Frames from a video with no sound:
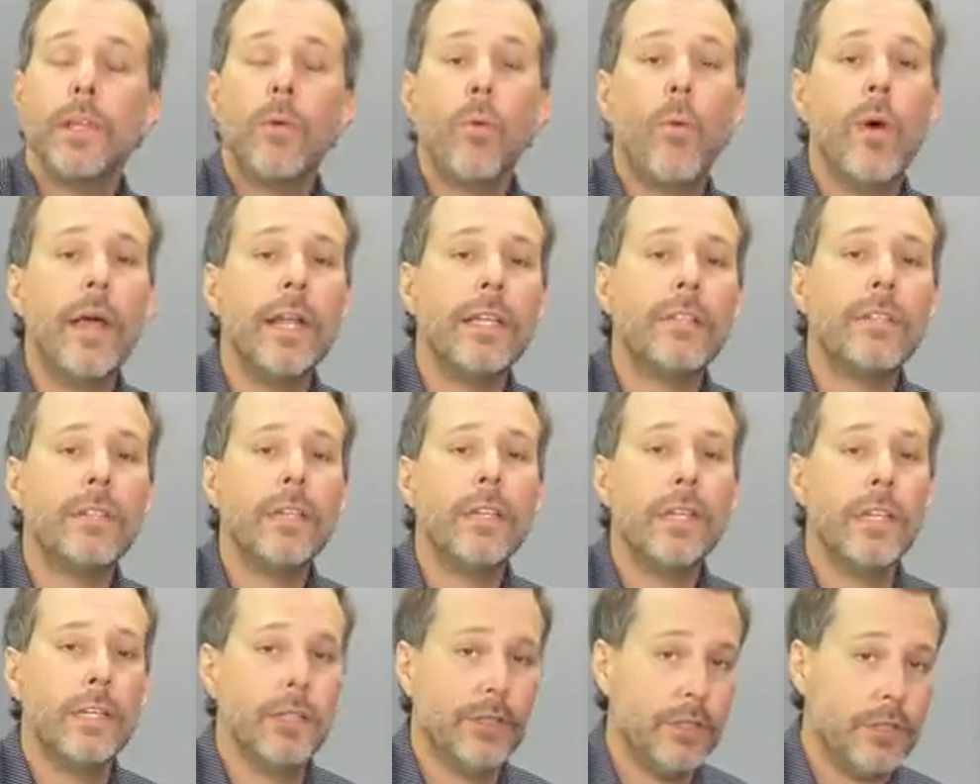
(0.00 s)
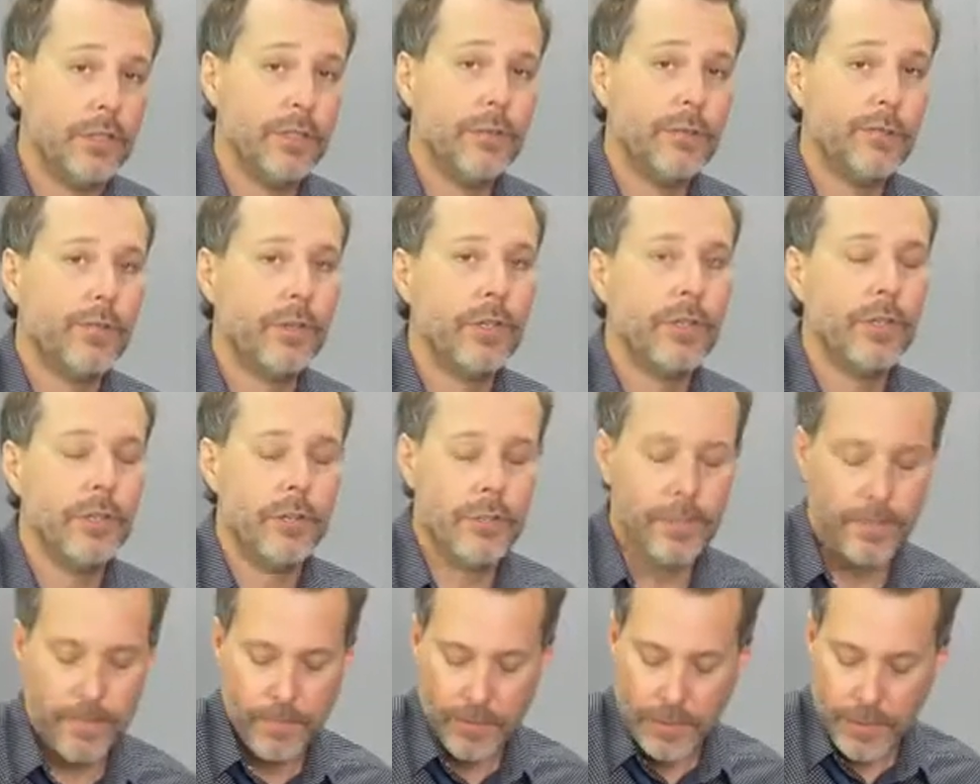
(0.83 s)
what it's going to do for
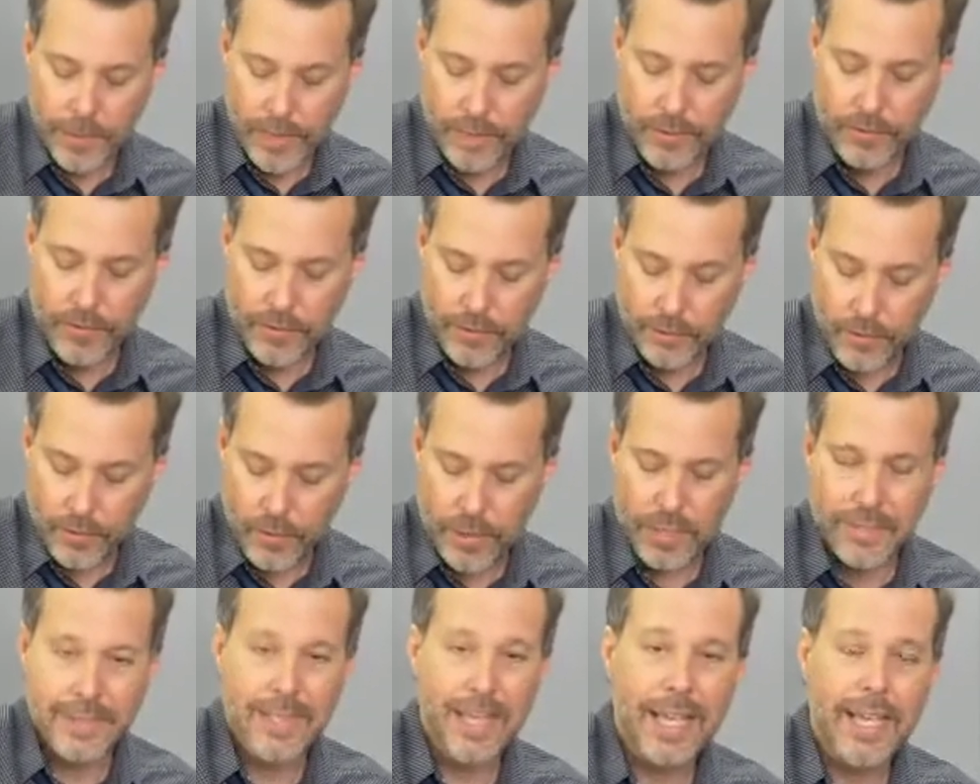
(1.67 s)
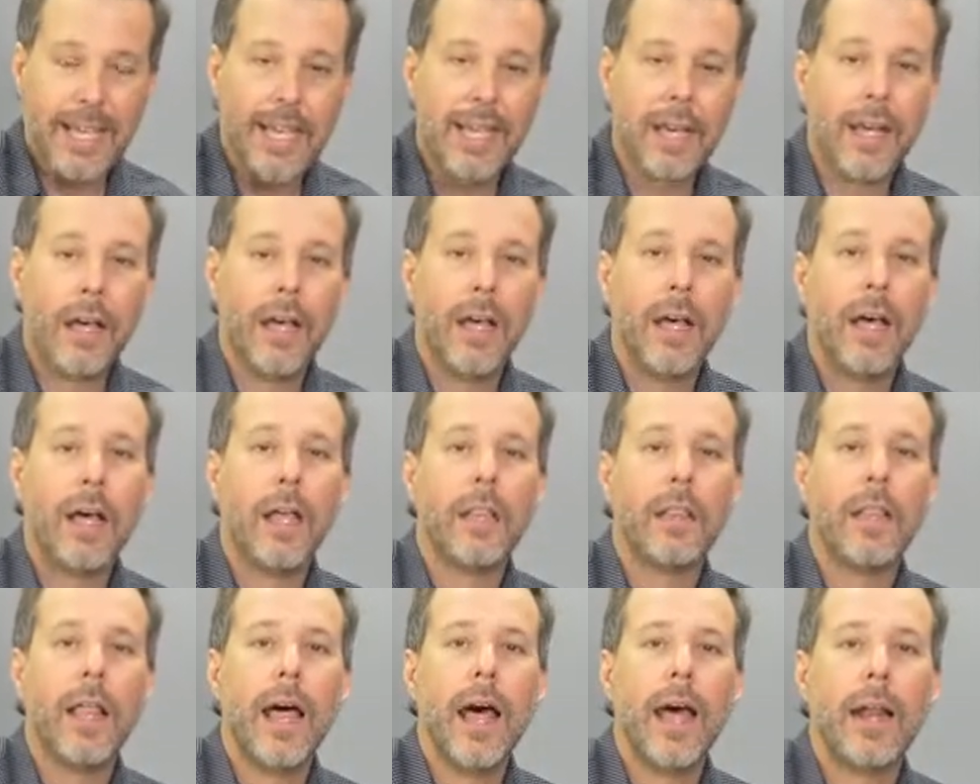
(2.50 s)
you is it's going to take a
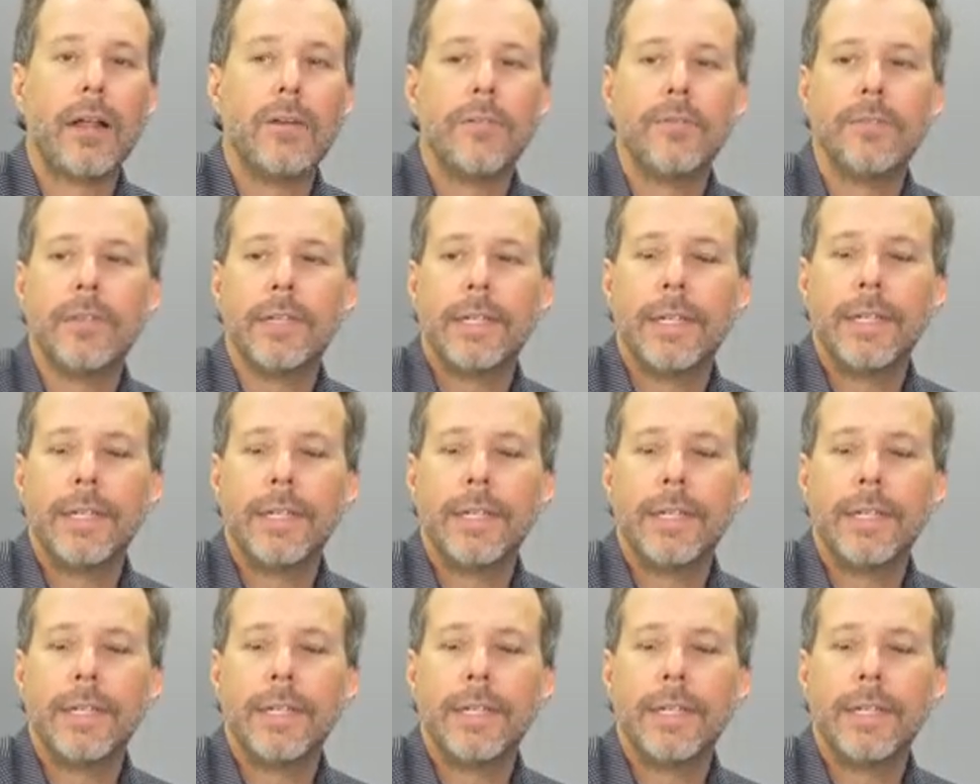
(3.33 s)
lot of